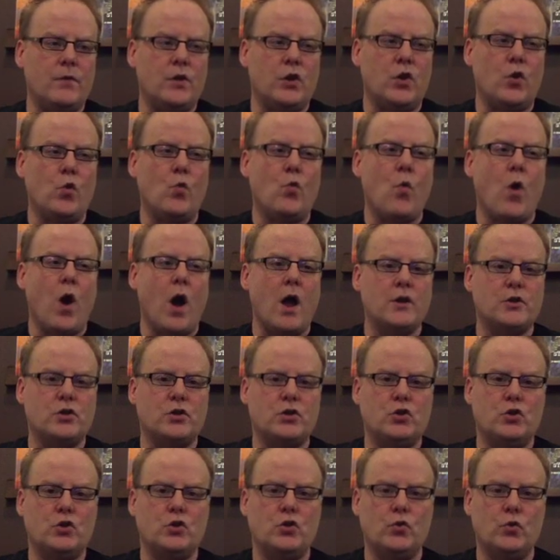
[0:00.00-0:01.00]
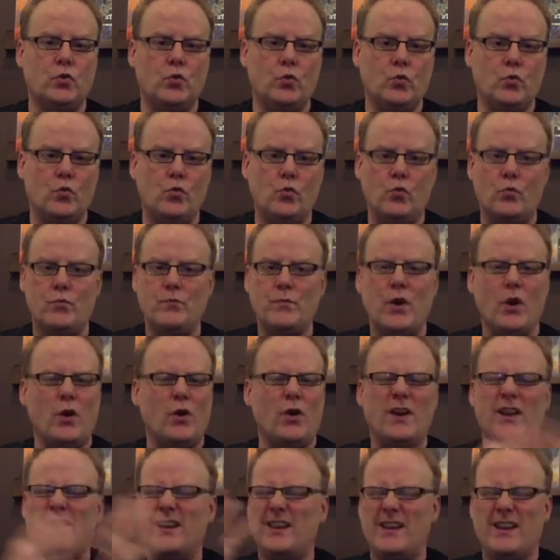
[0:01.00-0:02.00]
you want to,
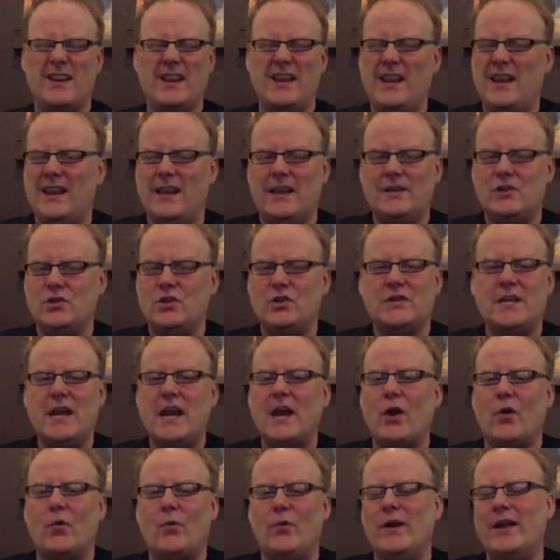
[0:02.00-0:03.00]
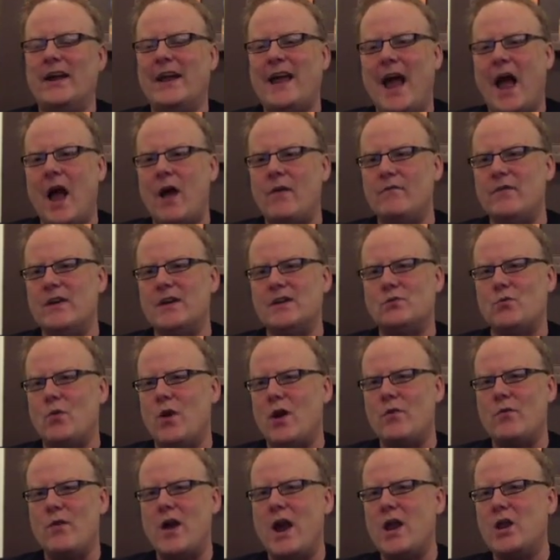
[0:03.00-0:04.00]
let's just take a really obvious
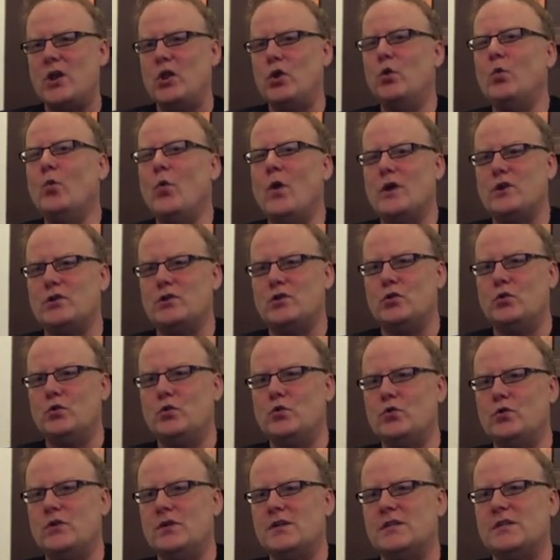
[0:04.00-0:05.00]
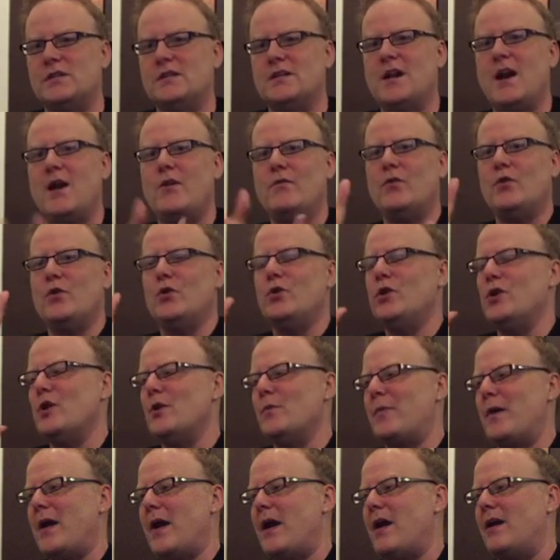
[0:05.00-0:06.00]
one, right? You want to discover who
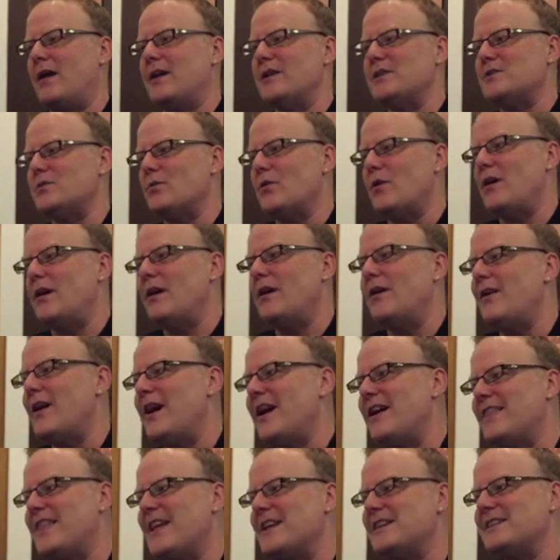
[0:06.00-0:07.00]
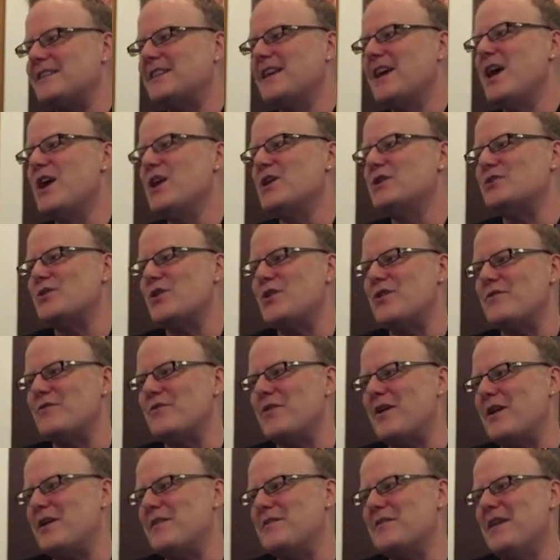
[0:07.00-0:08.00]
your parents were, right? That's sort
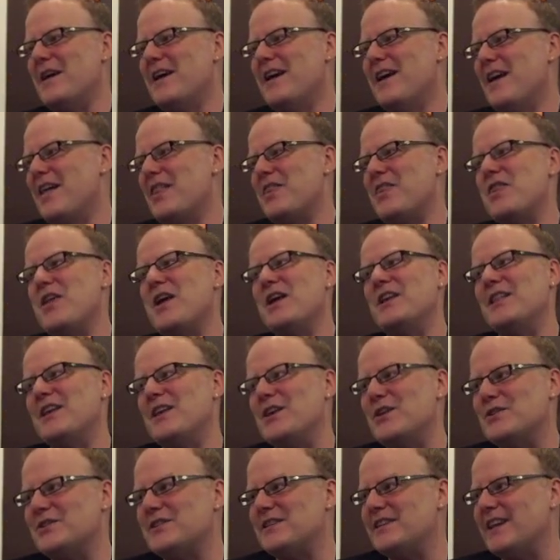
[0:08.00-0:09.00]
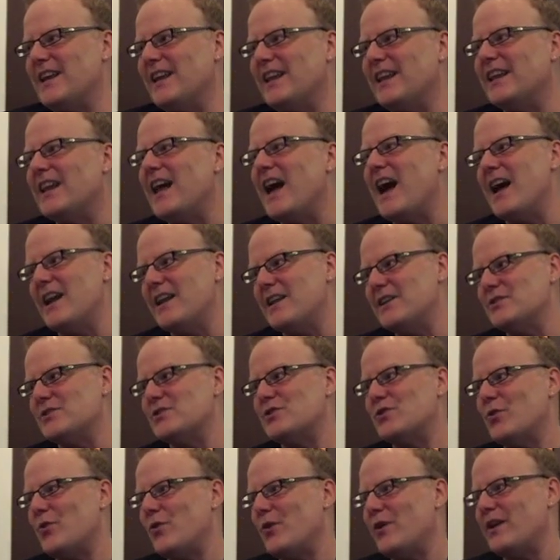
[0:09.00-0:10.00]
of a thing that you see a lot in
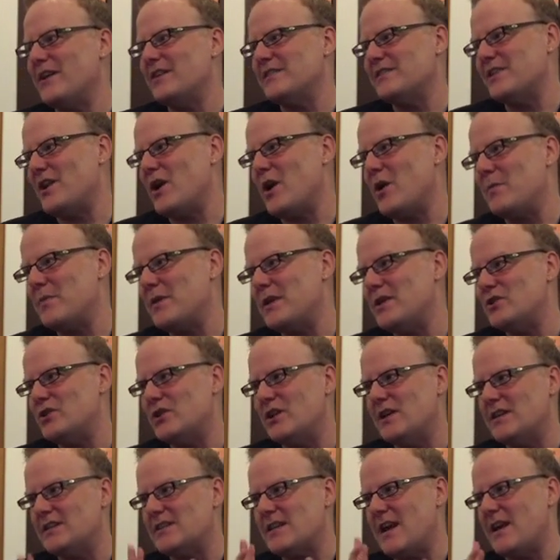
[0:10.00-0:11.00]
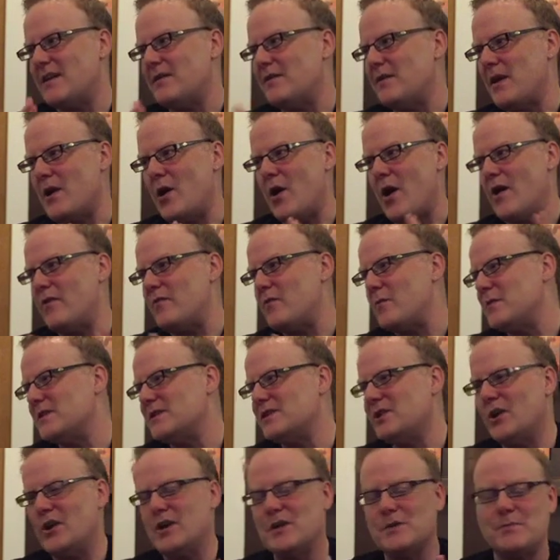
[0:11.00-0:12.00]
stories and RPGs. I have a
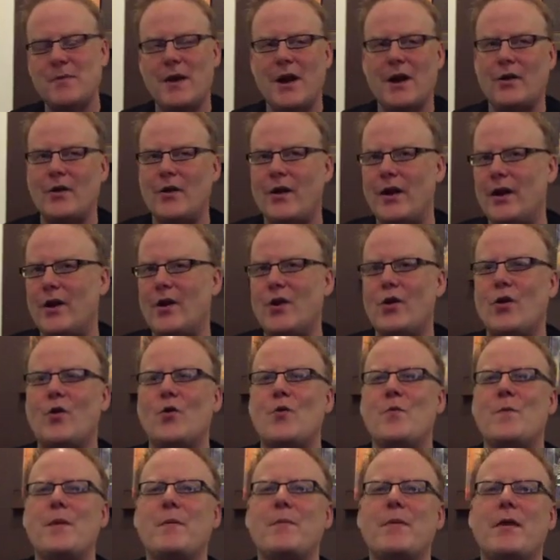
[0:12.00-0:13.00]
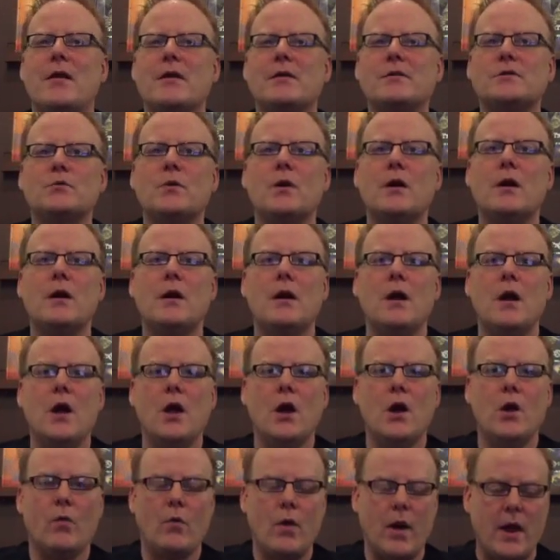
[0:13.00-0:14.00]
mysterious background. I don't know who my parents were,
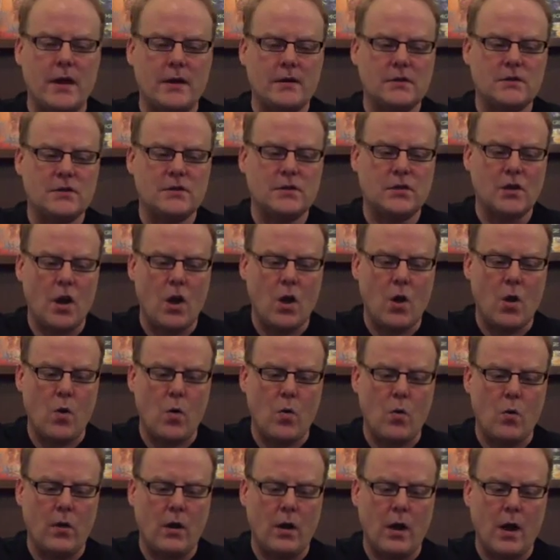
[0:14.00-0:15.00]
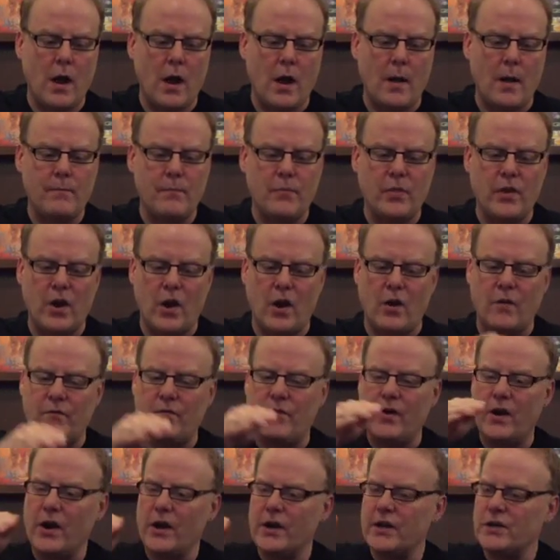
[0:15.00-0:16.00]
right? So there are
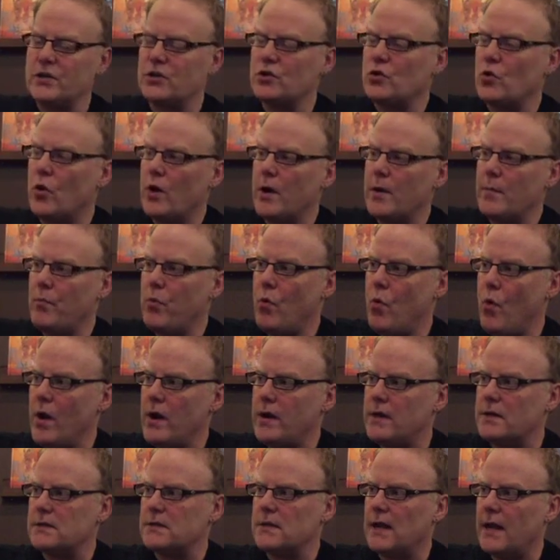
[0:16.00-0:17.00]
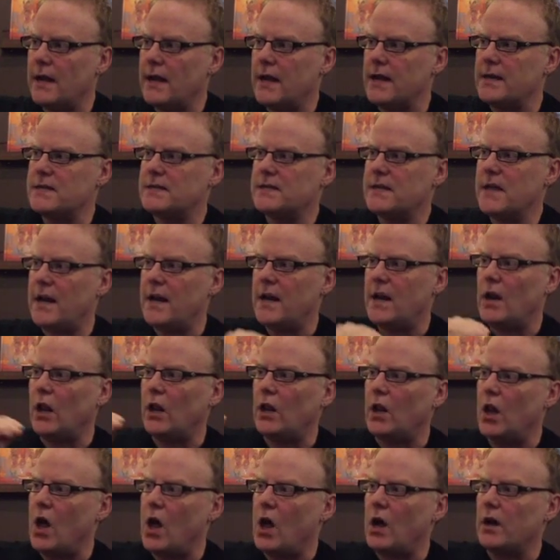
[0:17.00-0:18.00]
various story points, like I said,
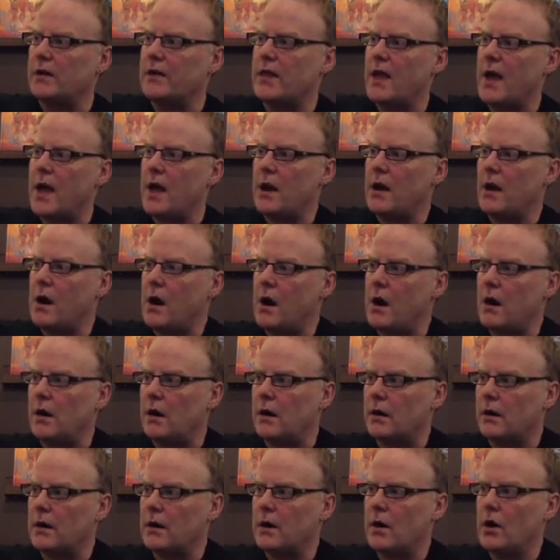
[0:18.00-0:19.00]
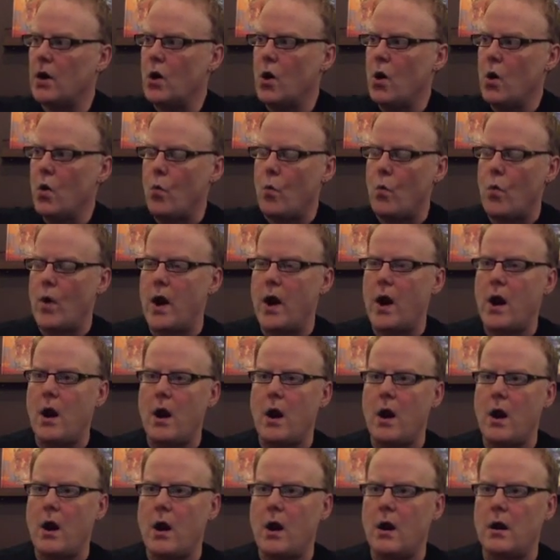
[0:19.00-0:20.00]
along that arc,
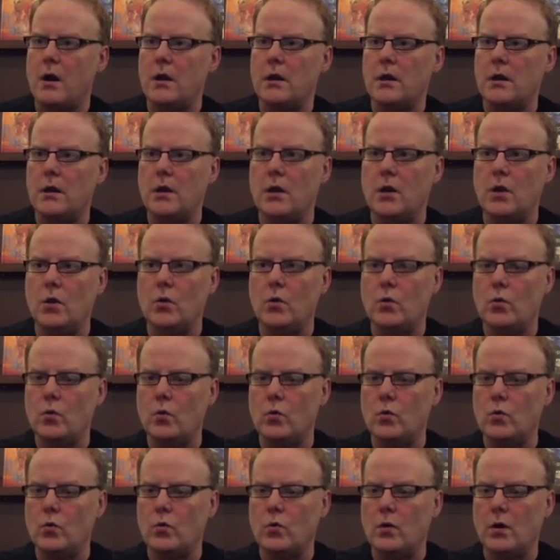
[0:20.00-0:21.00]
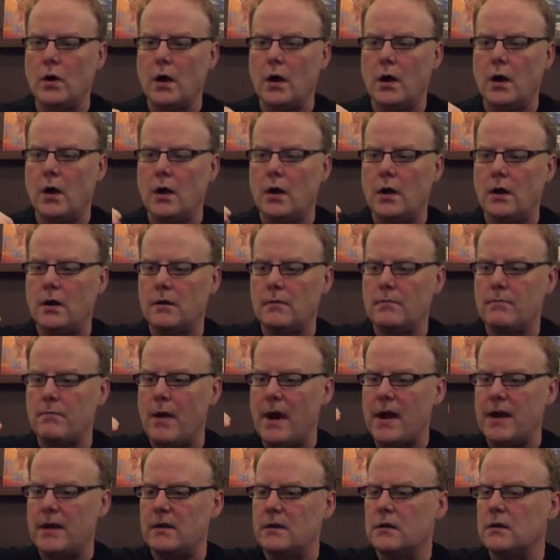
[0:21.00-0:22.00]
where you
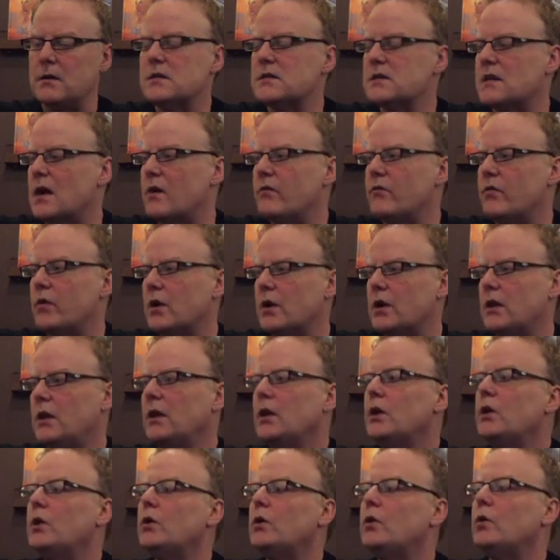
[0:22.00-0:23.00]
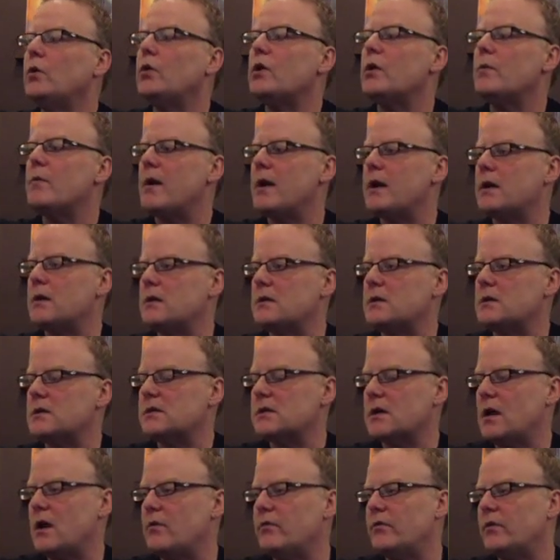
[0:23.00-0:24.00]
might discover a clue, you might
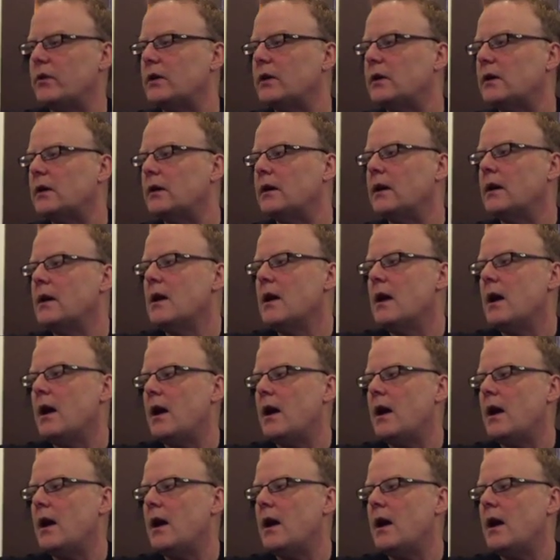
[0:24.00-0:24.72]
discover,